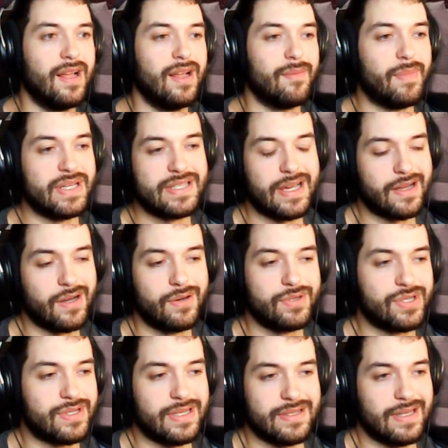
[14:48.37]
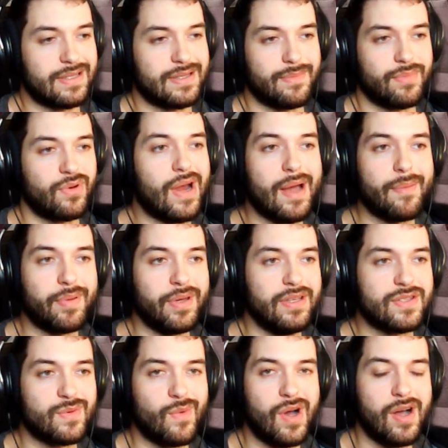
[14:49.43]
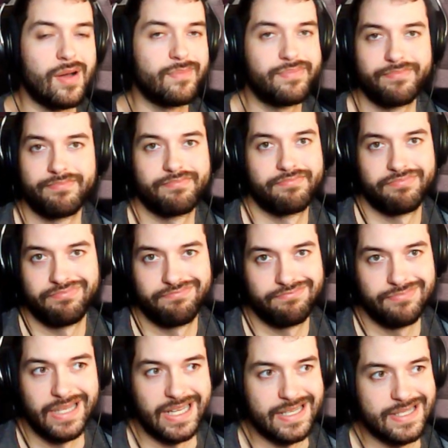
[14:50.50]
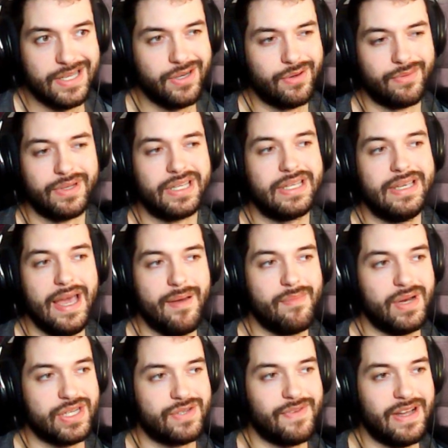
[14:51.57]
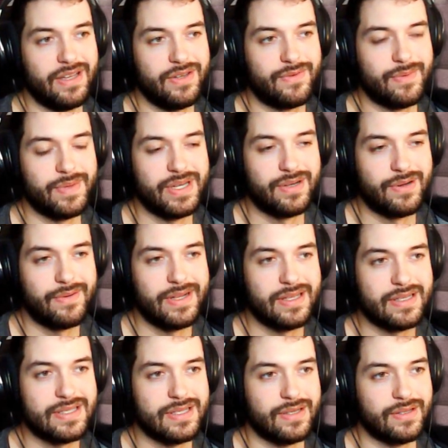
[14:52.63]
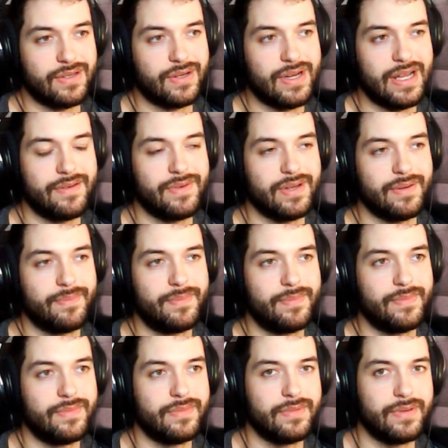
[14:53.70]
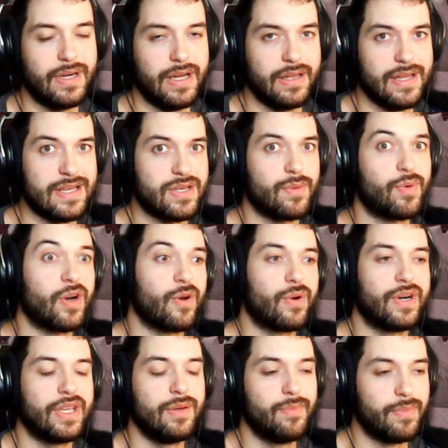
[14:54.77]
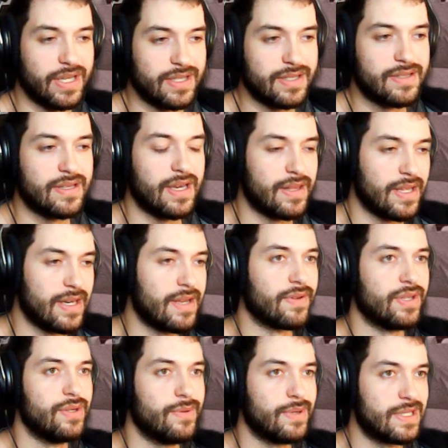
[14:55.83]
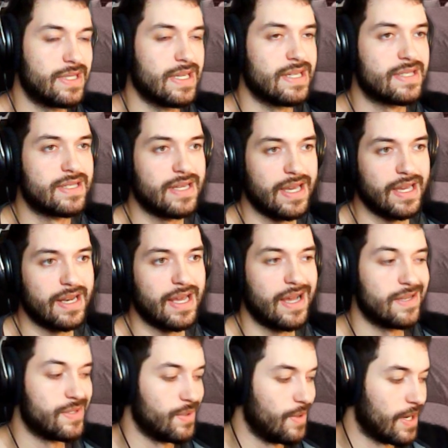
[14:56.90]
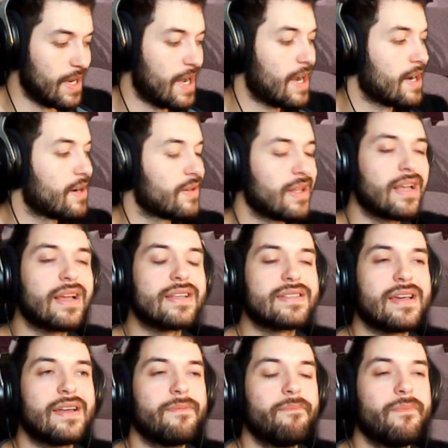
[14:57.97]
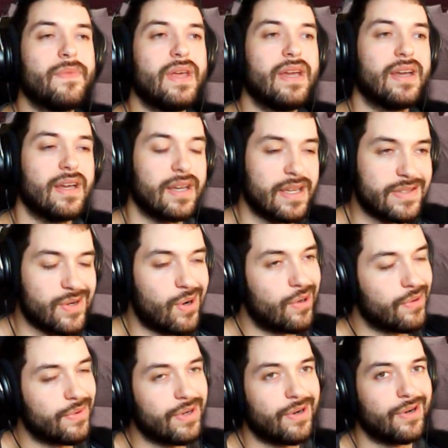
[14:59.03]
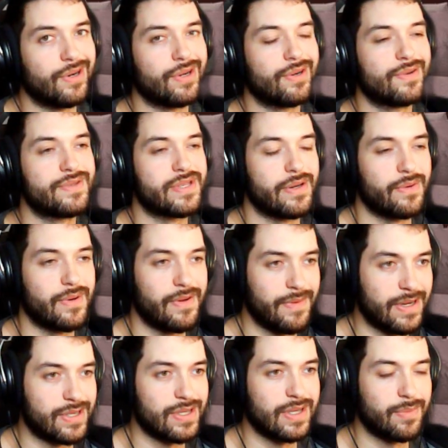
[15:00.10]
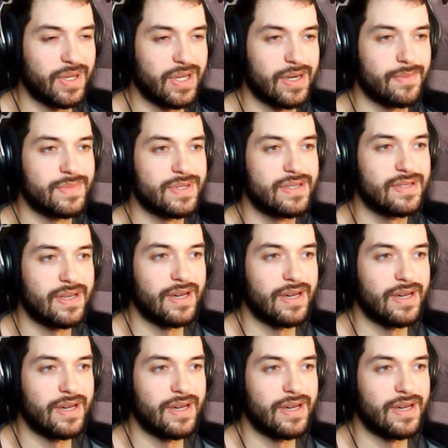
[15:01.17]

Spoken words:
My Sekko just has like some crappy swamp. Like I said, you don't really get much value from the hero relics. They're kind of a lesser priority, but they definitely do exist. And as you get higher, like I said, it gets harder and harder. So eventually it becomes